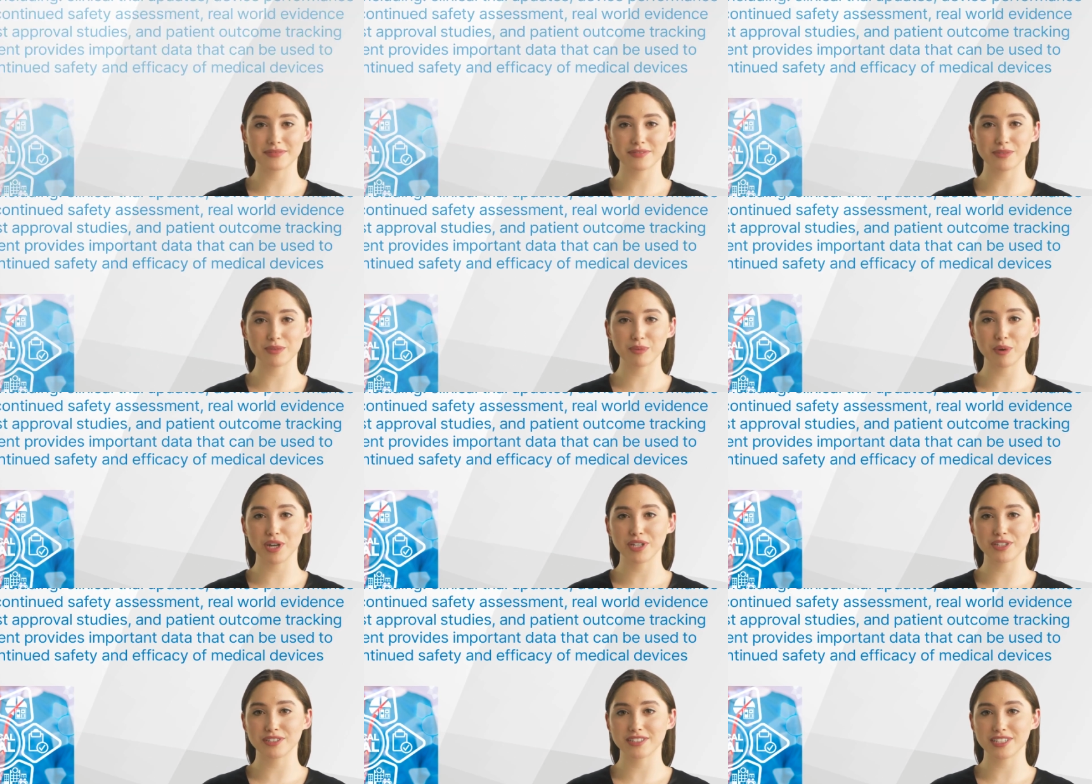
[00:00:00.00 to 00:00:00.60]

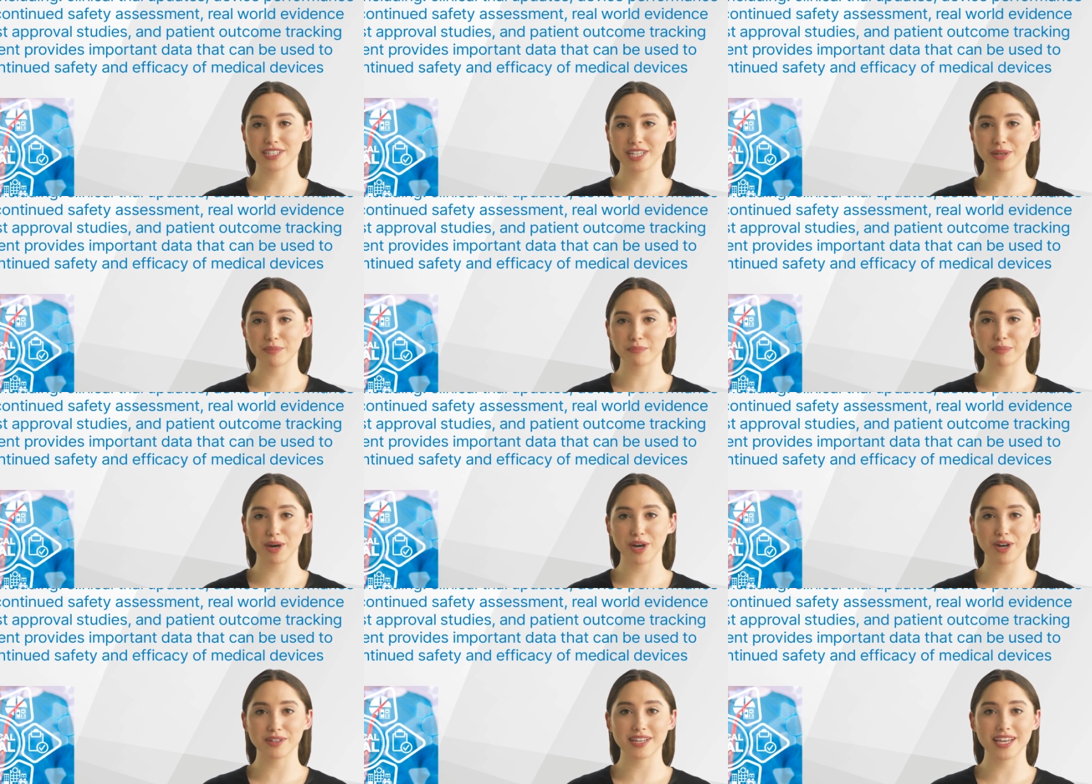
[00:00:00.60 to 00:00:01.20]
What are the
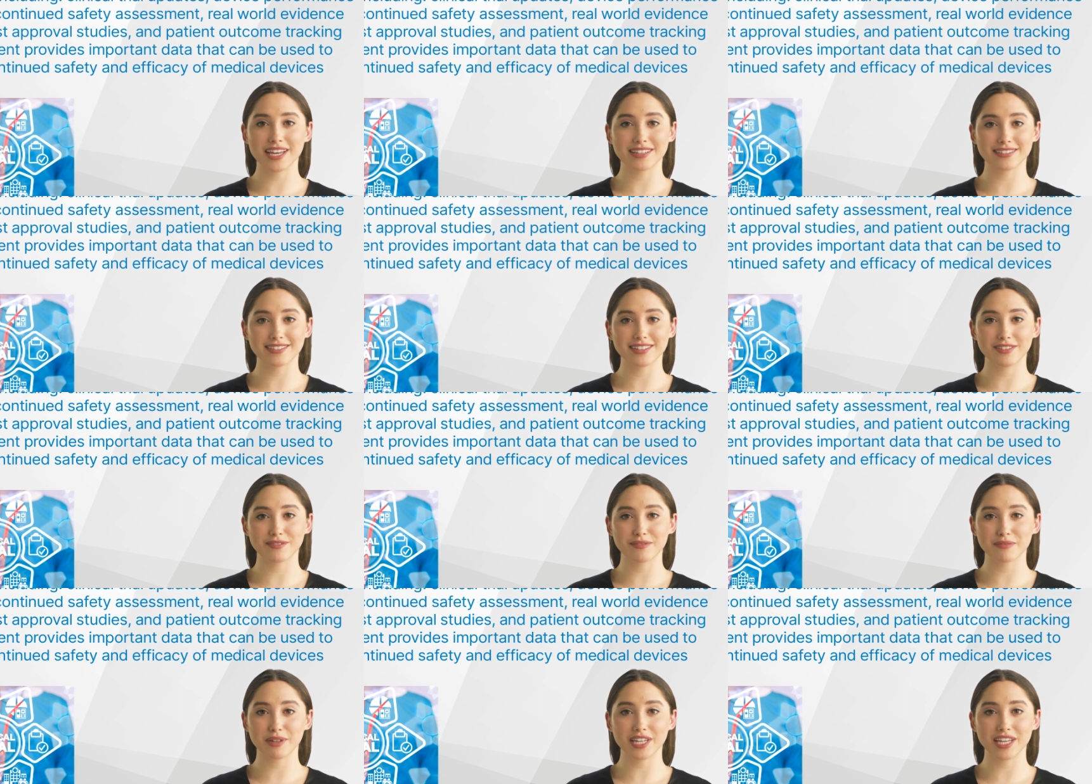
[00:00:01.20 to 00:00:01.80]
components
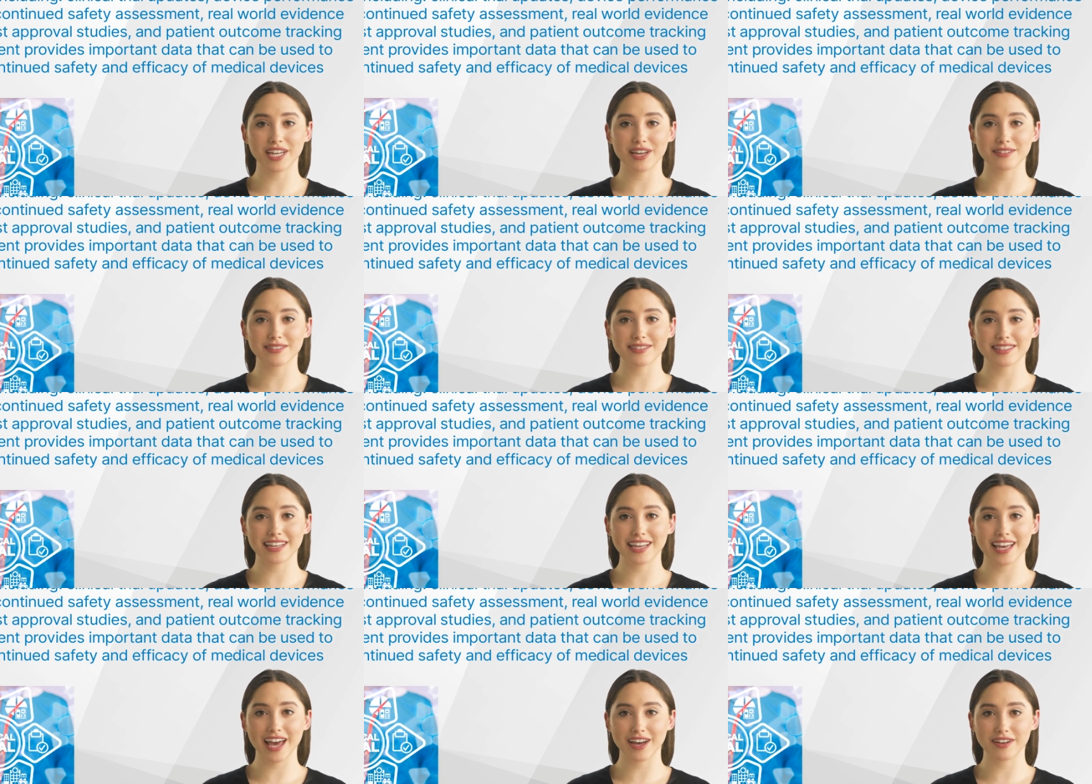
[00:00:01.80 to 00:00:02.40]
of P M
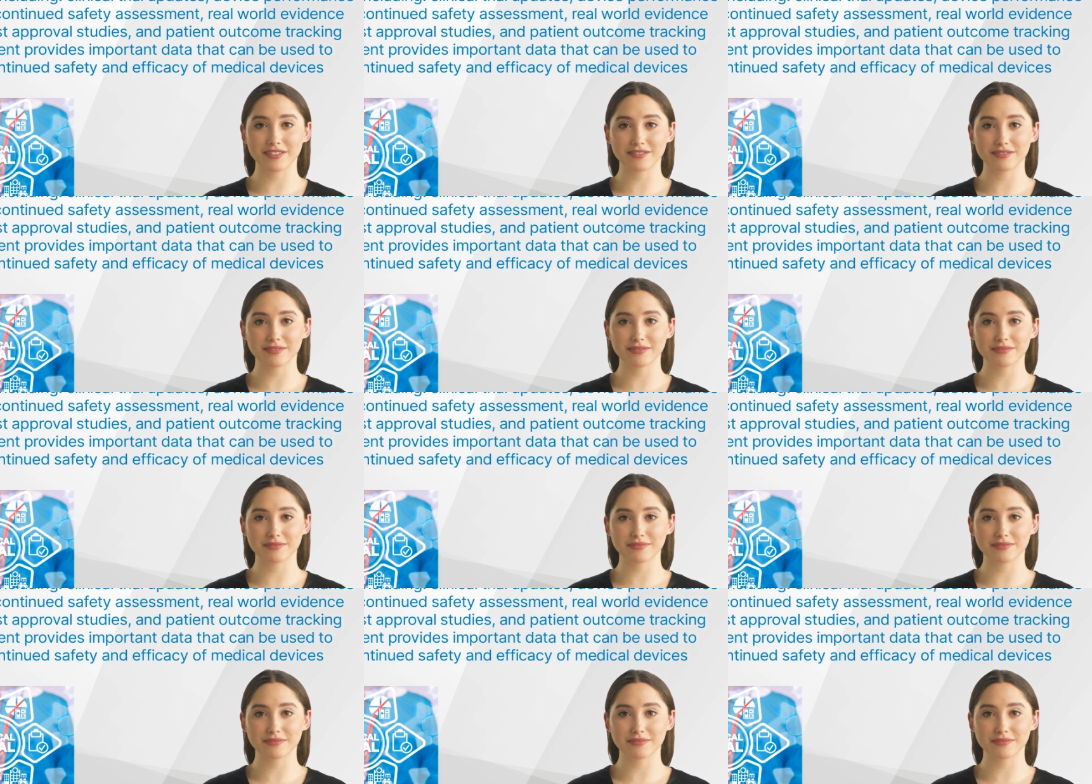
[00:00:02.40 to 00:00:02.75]
C F?